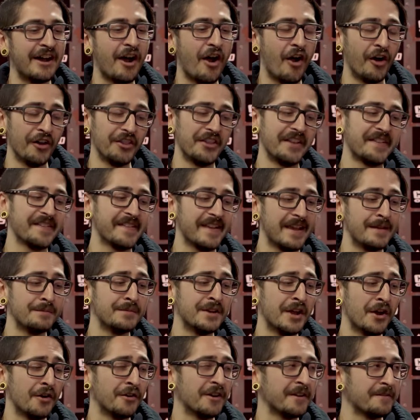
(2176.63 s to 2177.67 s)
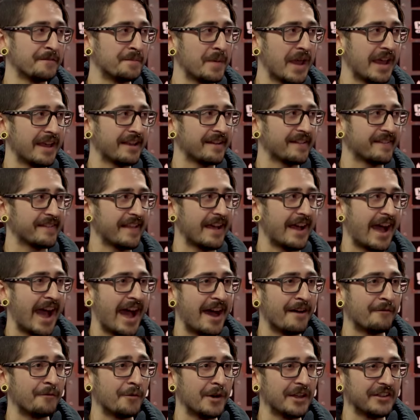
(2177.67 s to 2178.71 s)
On the same note of bands that
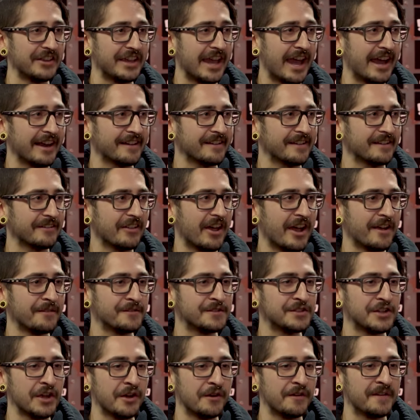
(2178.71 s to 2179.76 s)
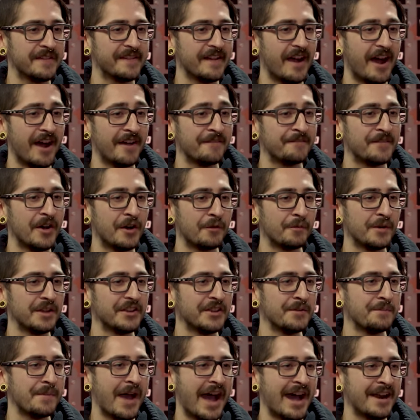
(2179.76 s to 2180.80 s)
have really hectic live shows, I felt
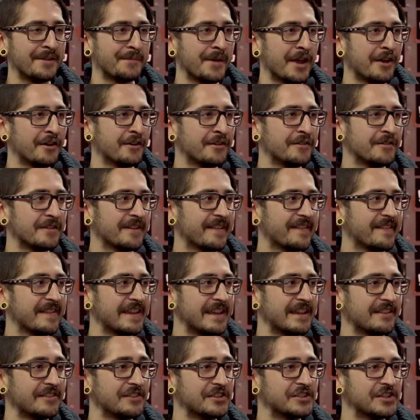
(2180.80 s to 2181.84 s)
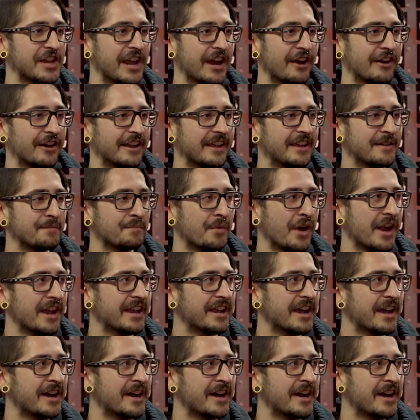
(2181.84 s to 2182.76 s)
really bad about seeing the Chariot break